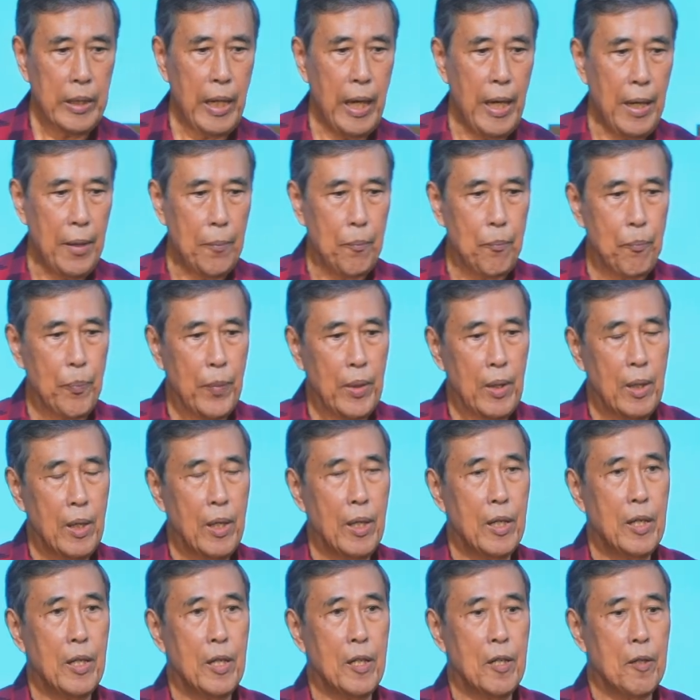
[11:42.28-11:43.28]
Okay,
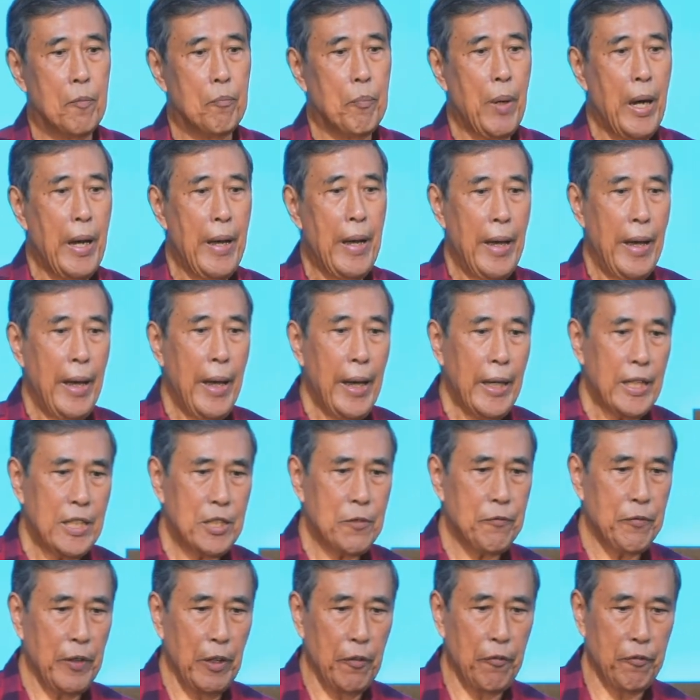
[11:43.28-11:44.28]
by
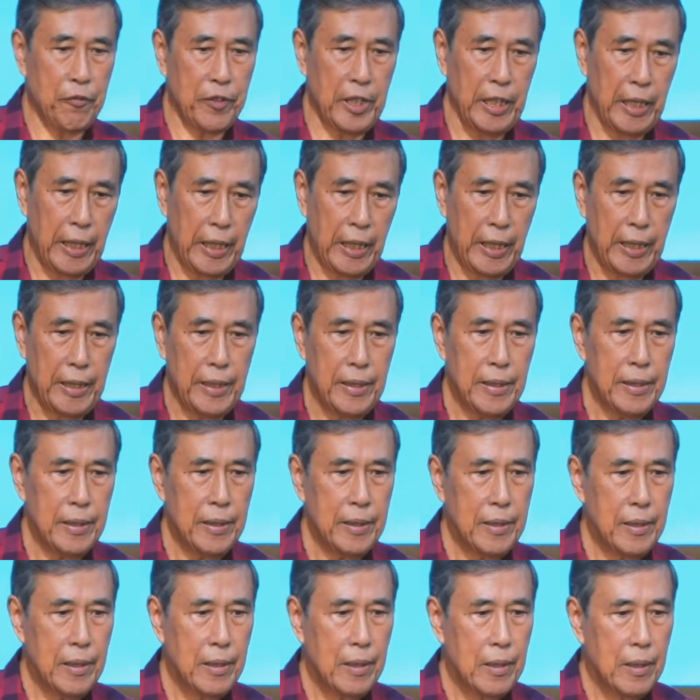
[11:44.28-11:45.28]
Acts
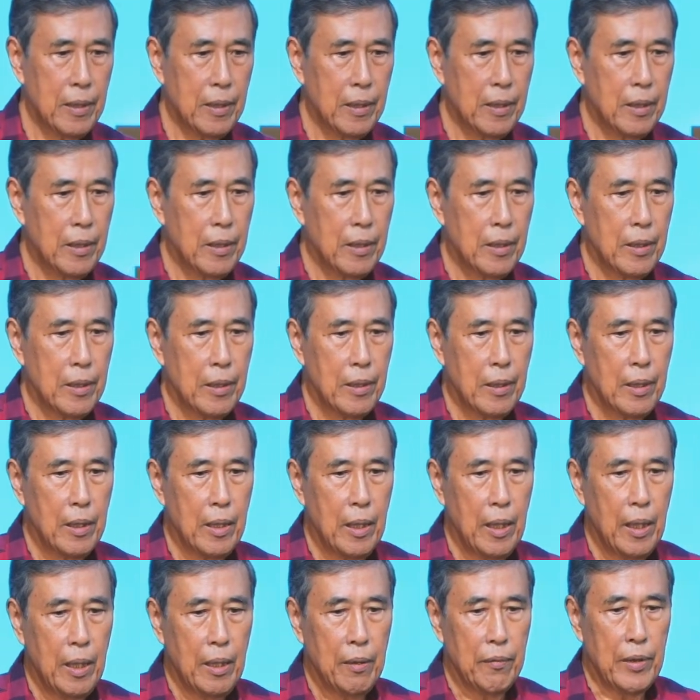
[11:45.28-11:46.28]
15,
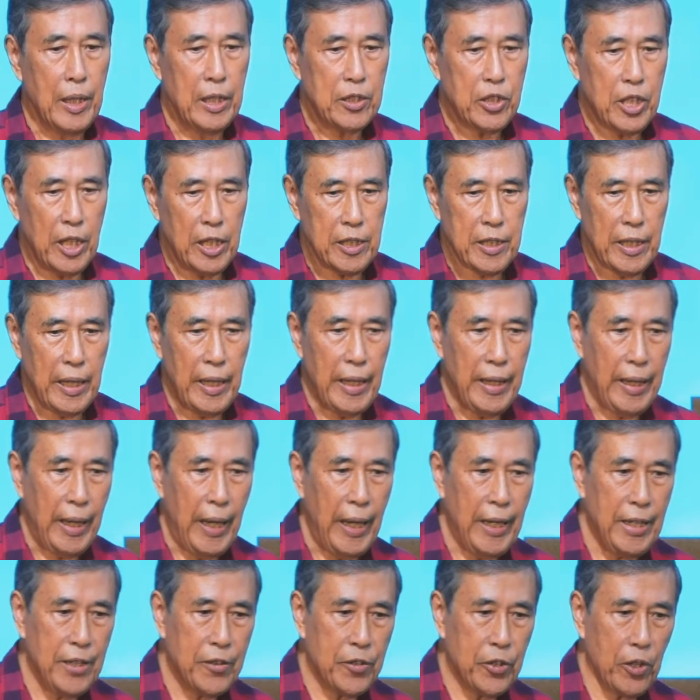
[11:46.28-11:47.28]
the church at
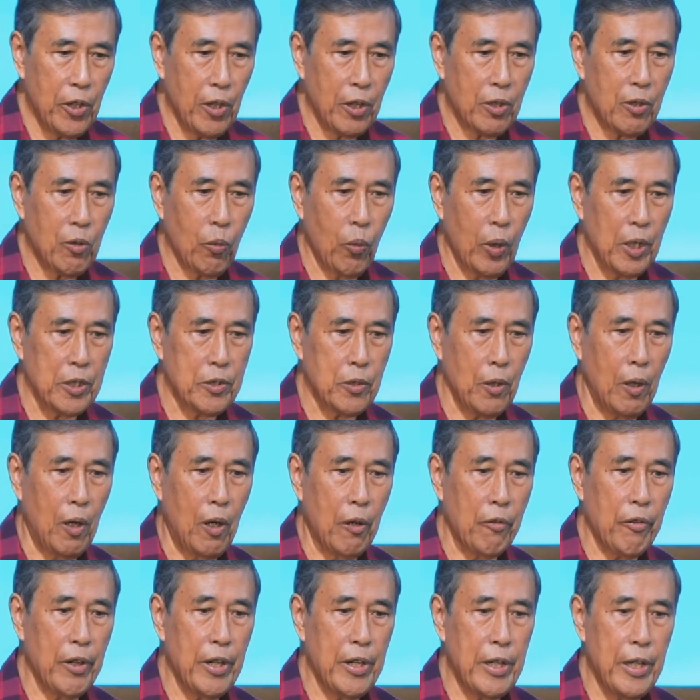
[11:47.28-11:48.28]
Antioch was
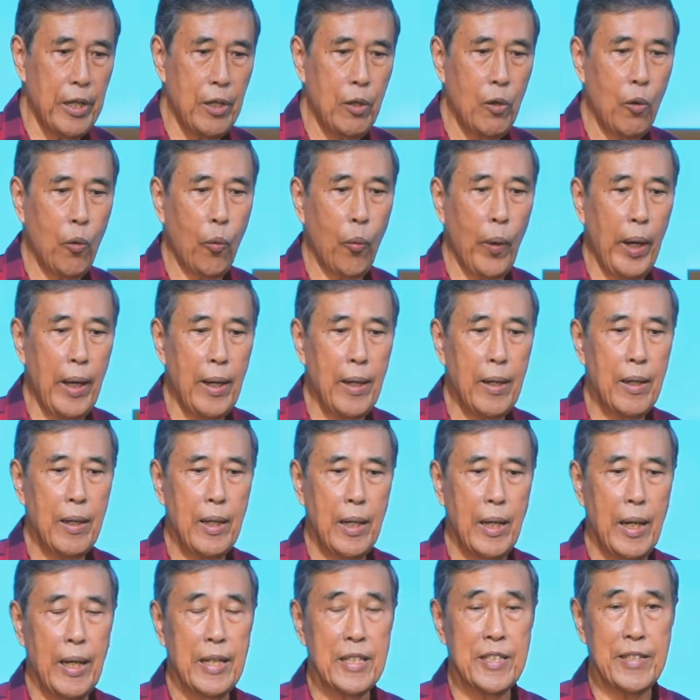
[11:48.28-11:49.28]
already
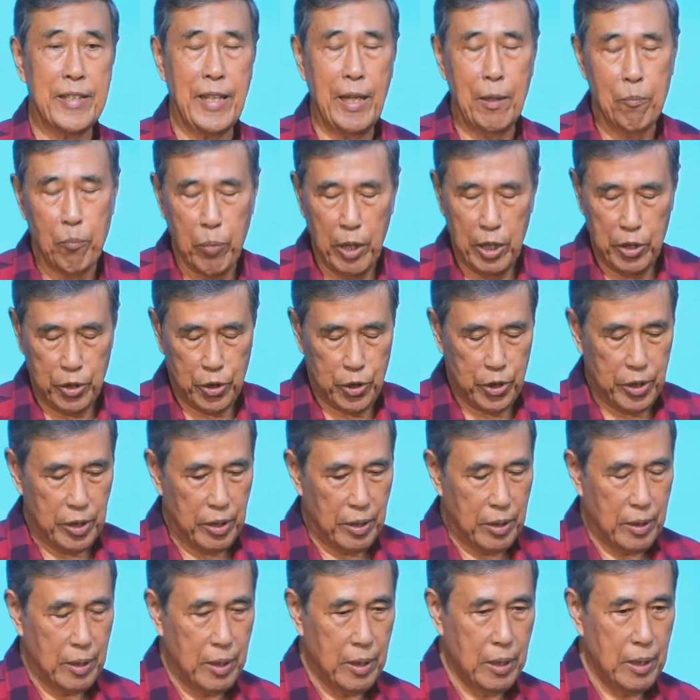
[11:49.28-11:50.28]
well
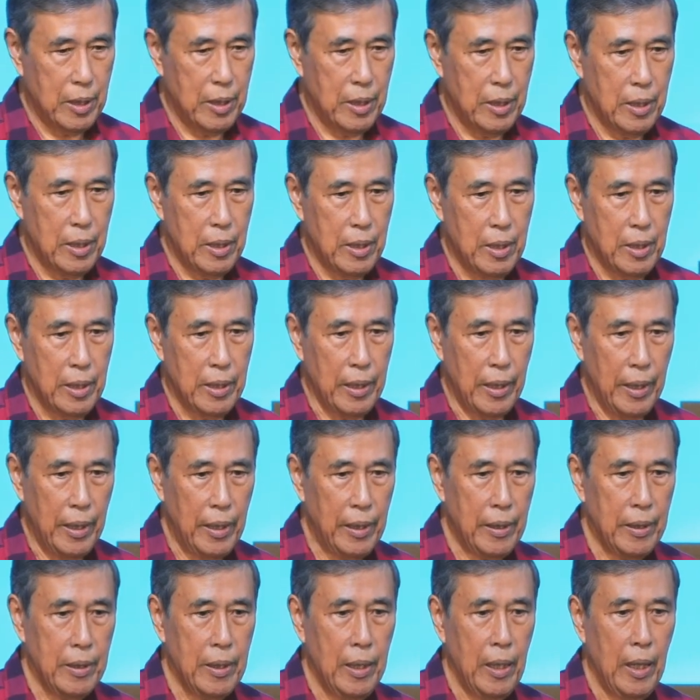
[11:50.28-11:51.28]
established.
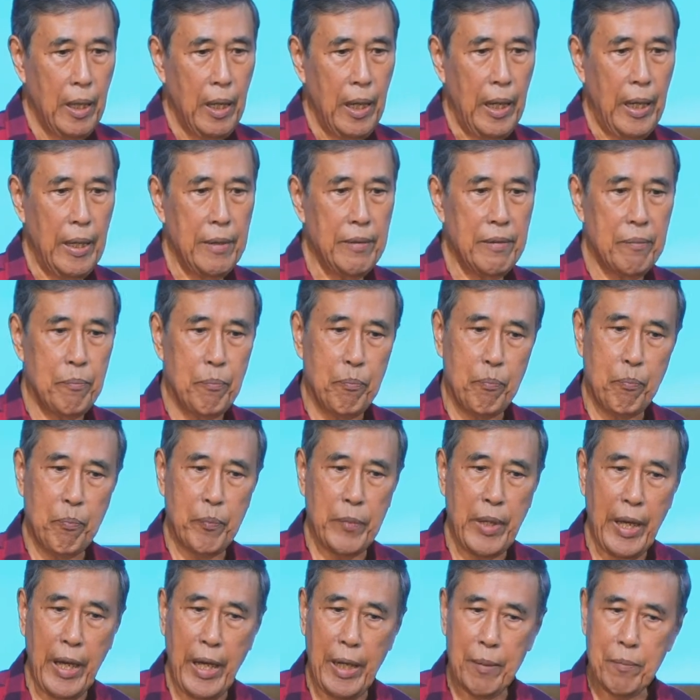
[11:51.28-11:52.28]
Yeah, and
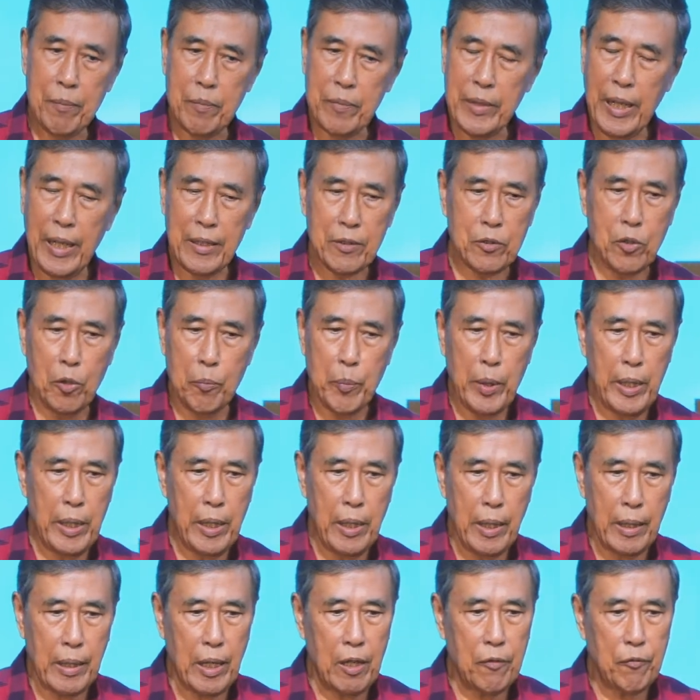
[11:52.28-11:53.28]
that could
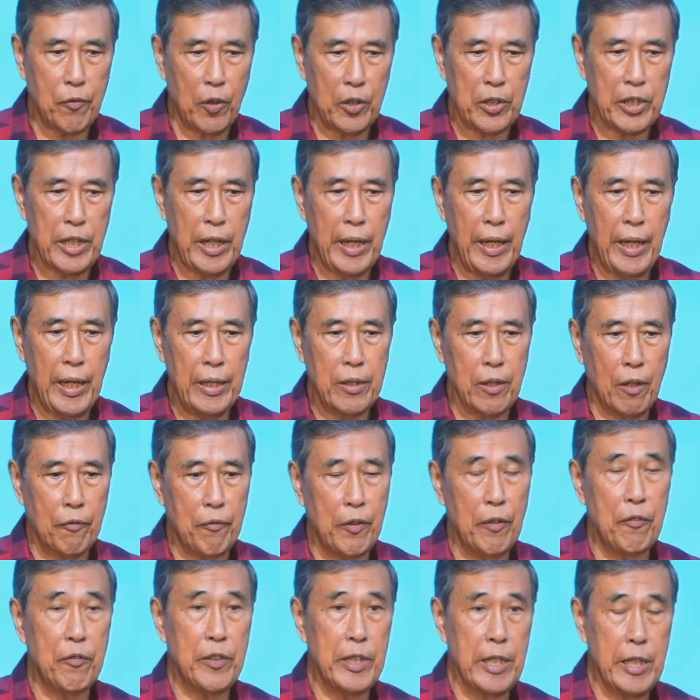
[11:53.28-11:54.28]
be around 48 or
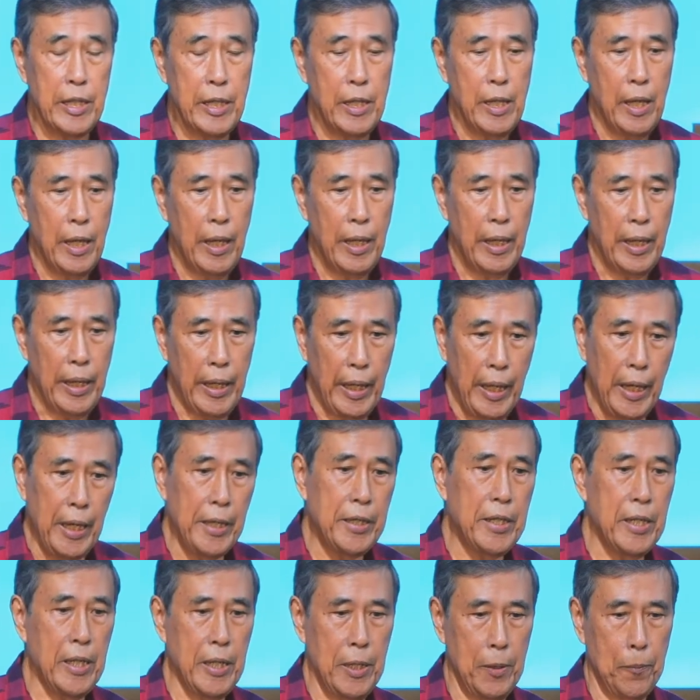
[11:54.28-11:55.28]
50
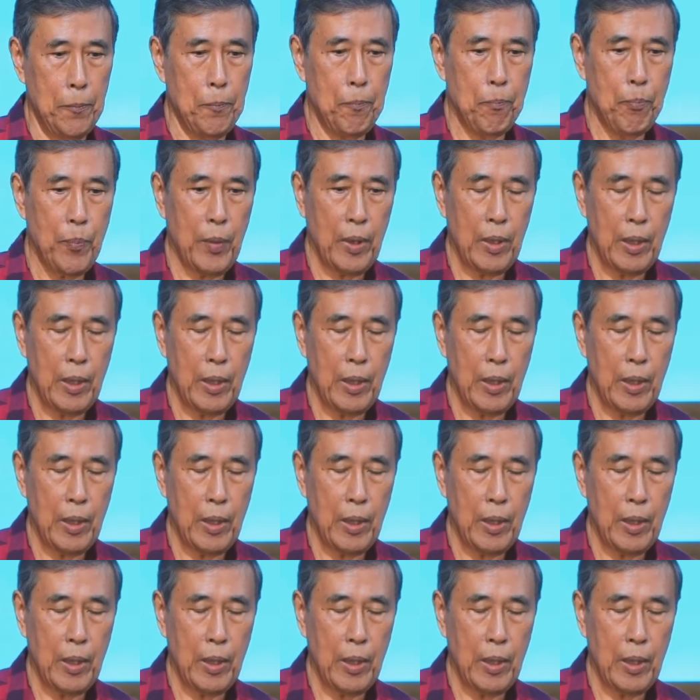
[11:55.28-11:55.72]
AD